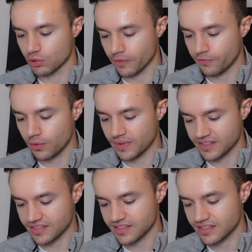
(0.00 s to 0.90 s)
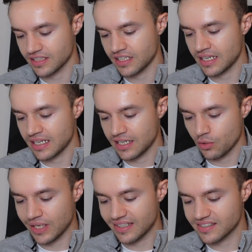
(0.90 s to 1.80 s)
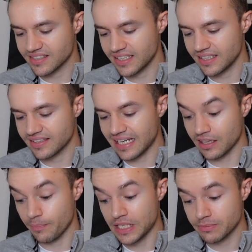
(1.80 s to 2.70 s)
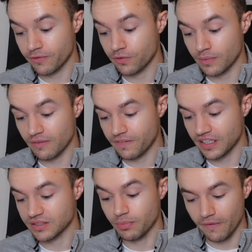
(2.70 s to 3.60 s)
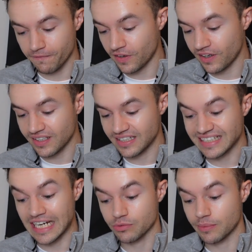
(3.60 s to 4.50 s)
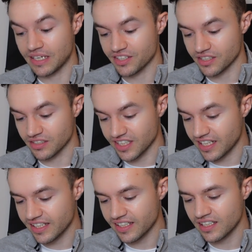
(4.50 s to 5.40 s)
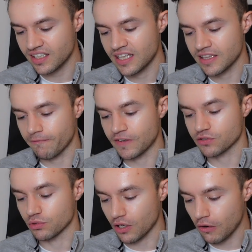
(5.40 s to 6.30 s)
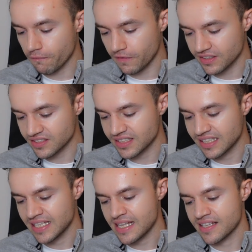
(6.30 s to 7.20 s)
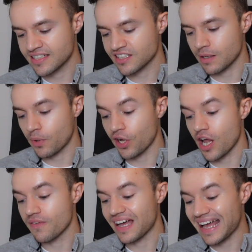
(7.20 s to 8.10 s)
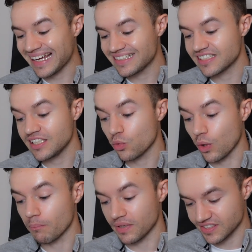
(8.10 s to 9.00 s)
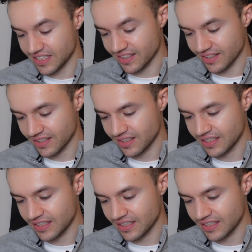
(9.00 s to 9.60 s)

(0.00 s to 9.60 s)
performance. We can see that the best performing fund by far is, as we mentioned earlier, the Physical Gold Fund. This is up by over 81%.